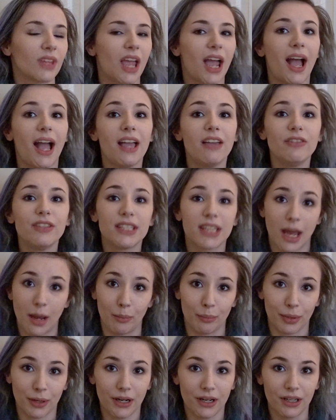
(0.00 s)
I have a
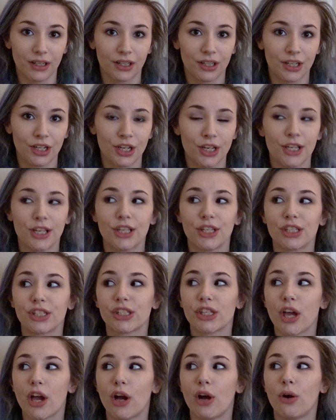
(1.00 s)
temper.
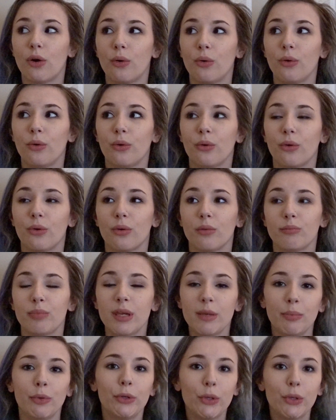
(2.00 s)
So
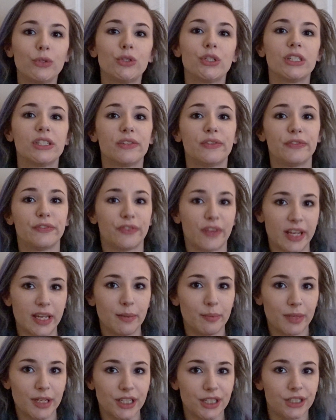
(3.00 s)
people just
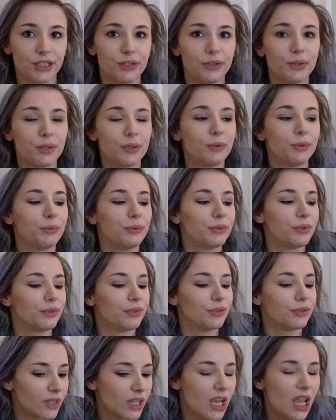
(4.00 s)
fight me.
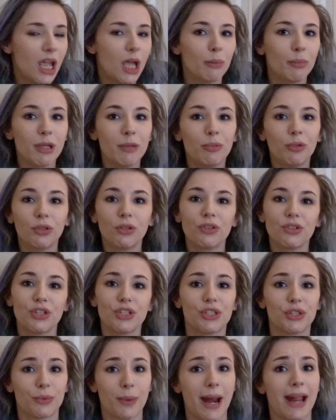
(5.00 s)
People don't
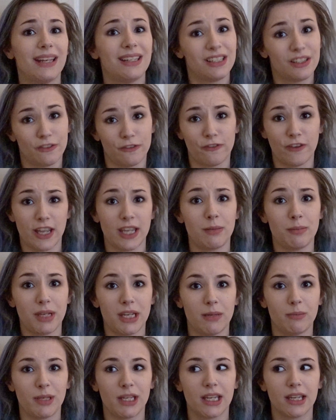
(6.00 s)
just threaten to fight
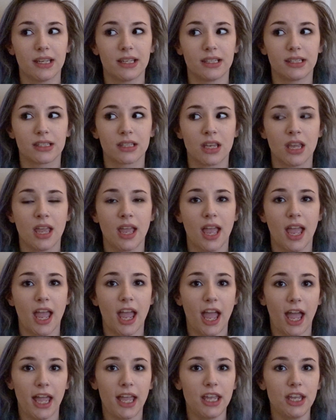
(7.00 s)
me because
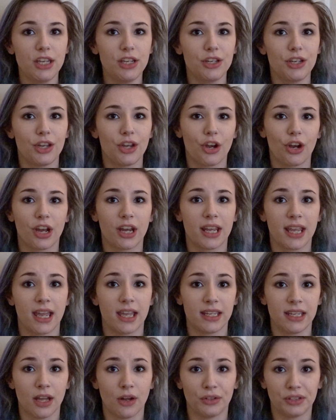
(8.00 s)
A, you're gonna
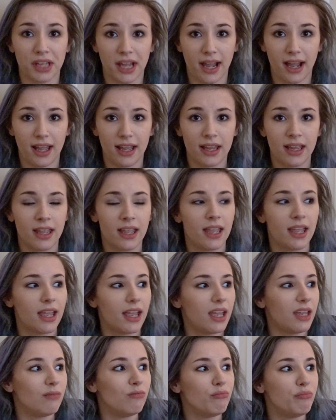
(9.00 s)
get yelled at,
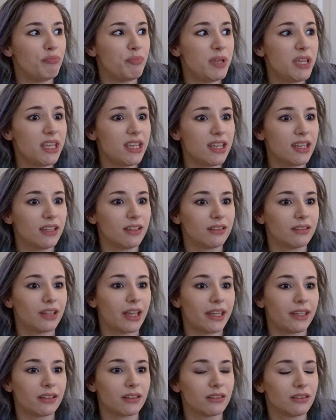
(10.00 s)
and B,
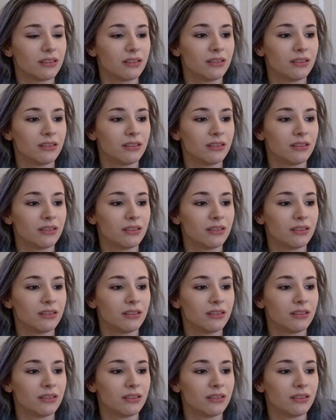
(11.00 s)
like,